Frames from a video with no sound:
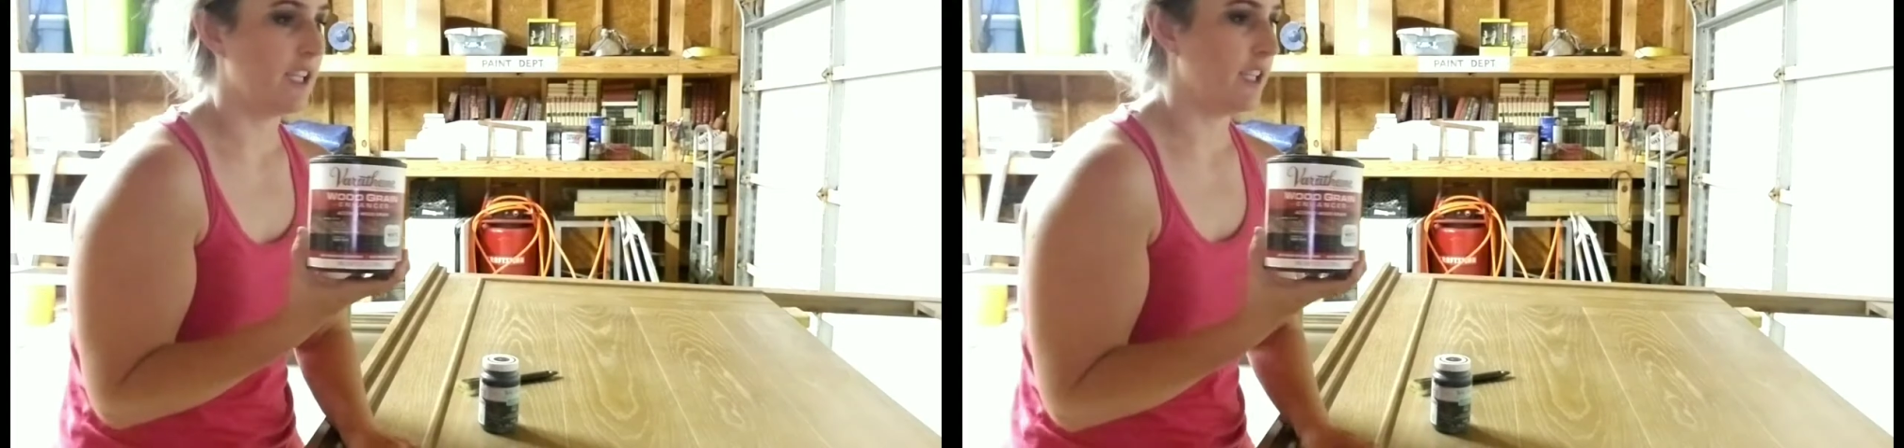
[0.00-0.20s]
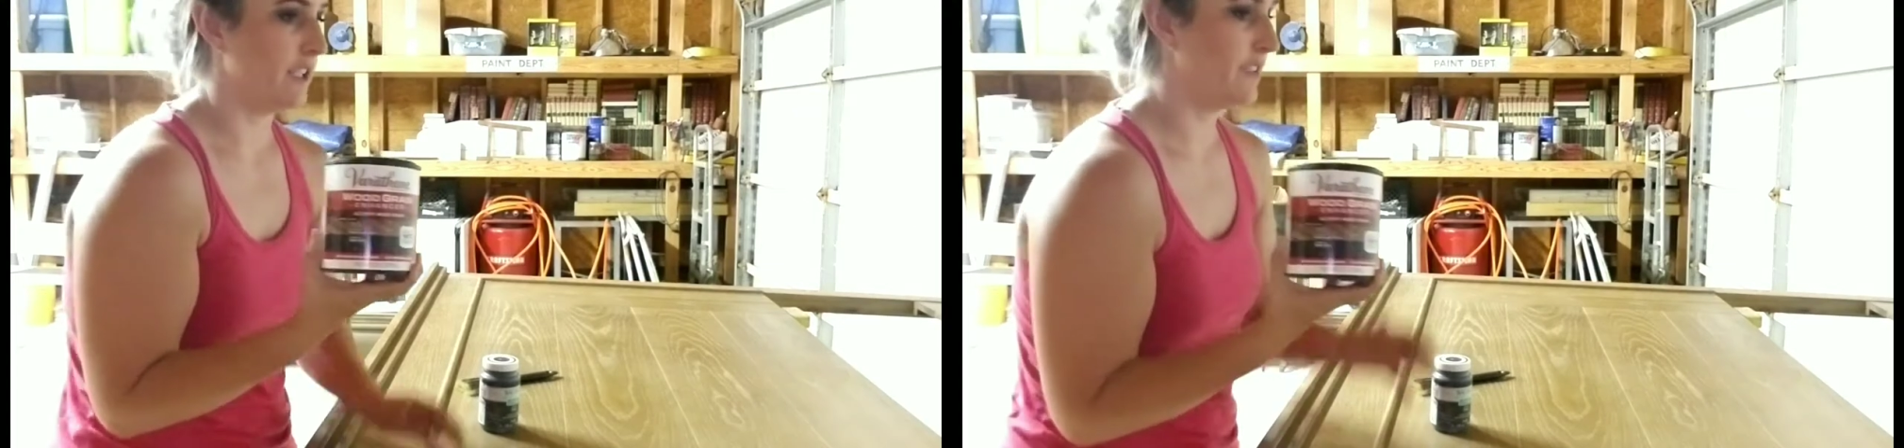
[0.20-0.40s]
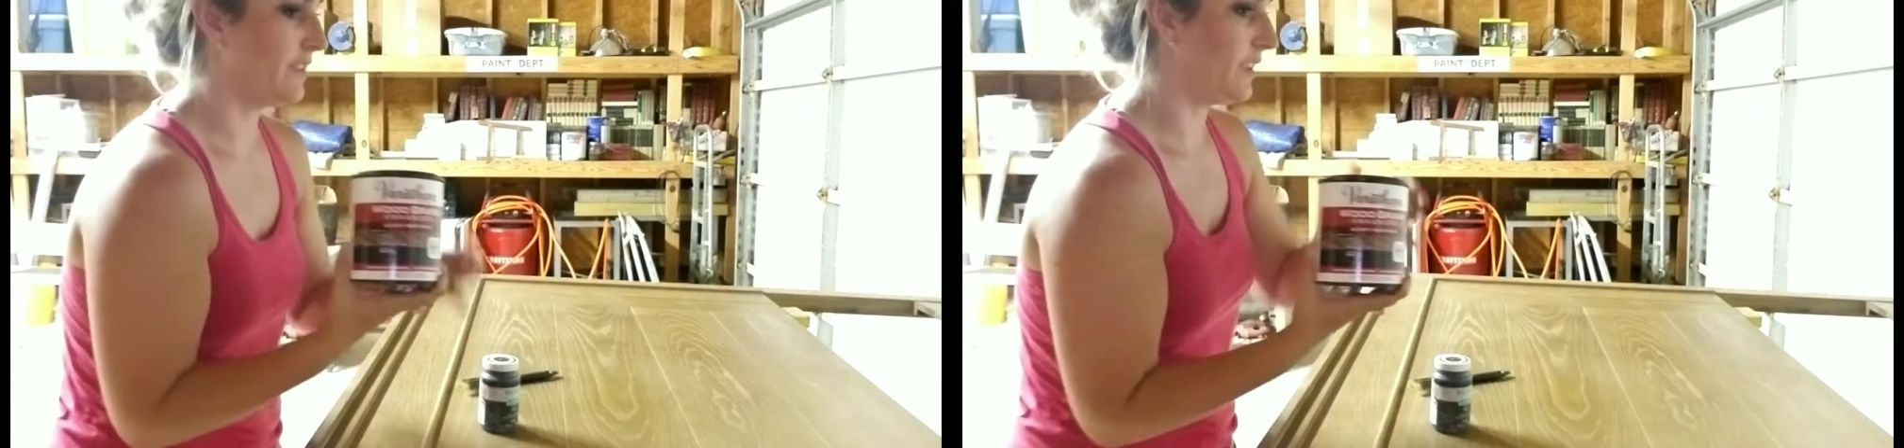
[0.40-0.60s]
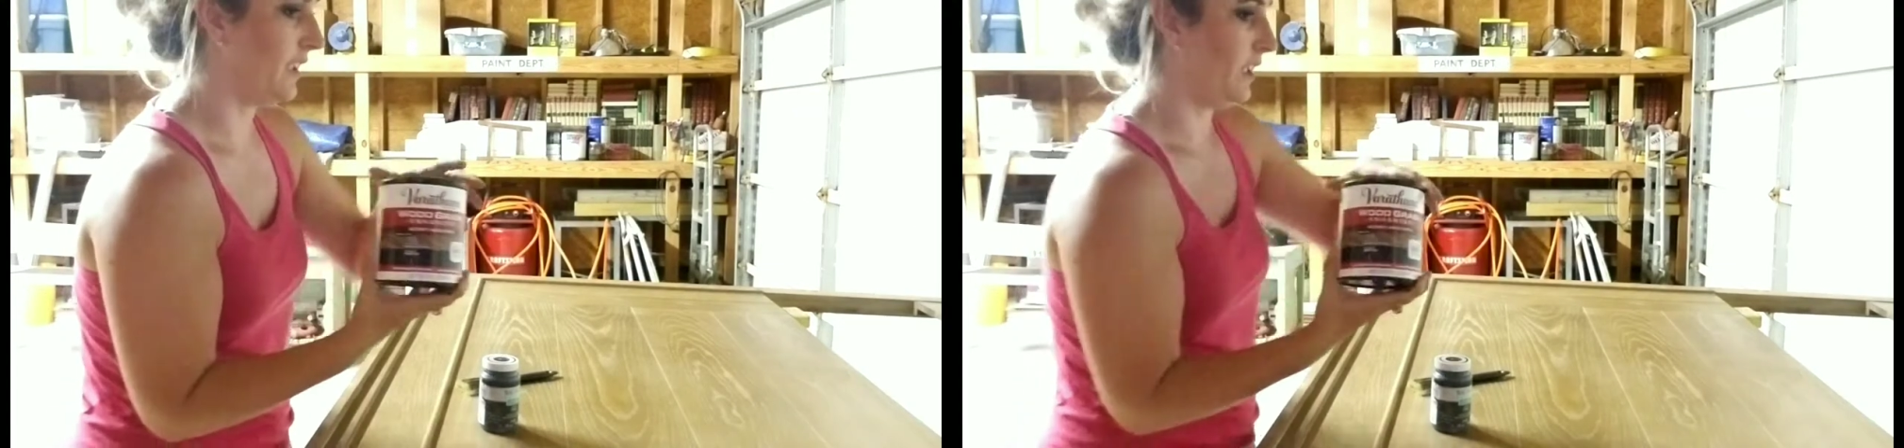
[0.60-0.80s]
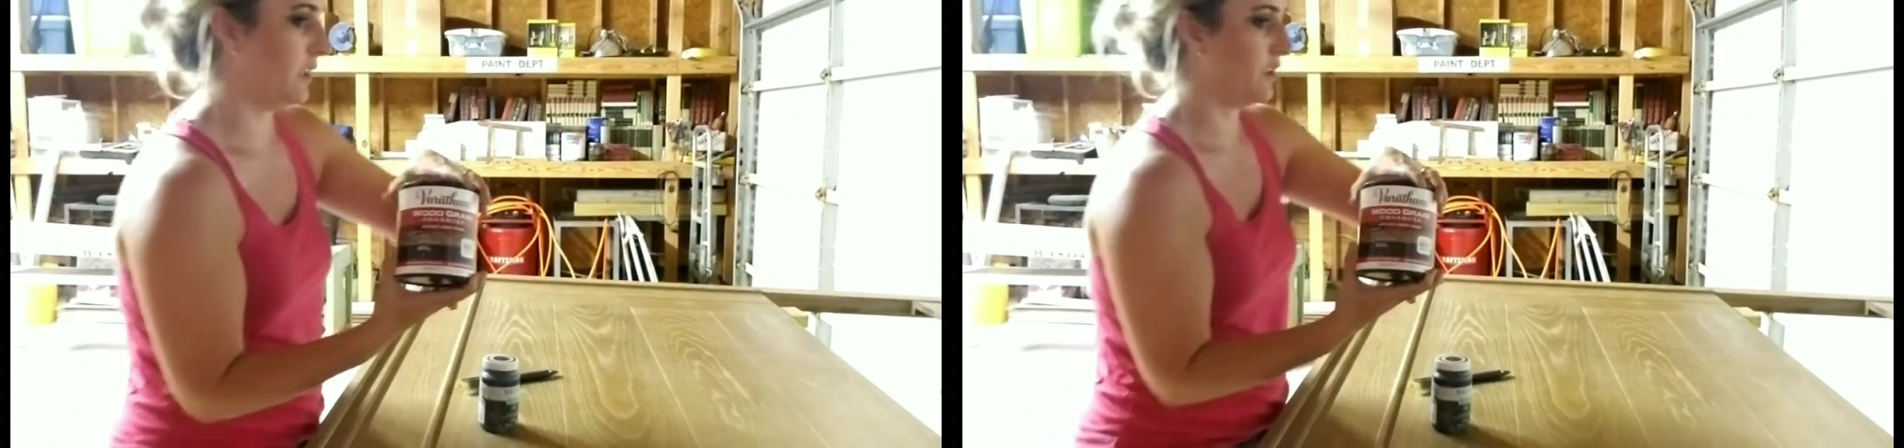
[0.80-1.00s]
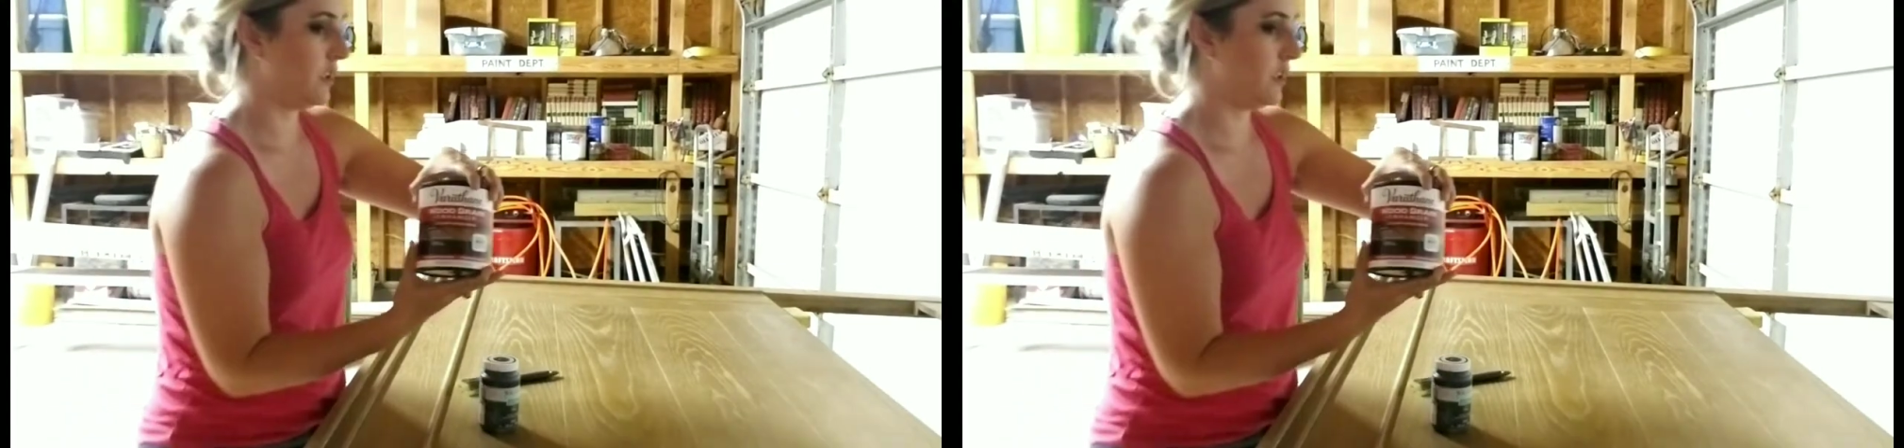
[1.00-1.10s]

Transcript: and see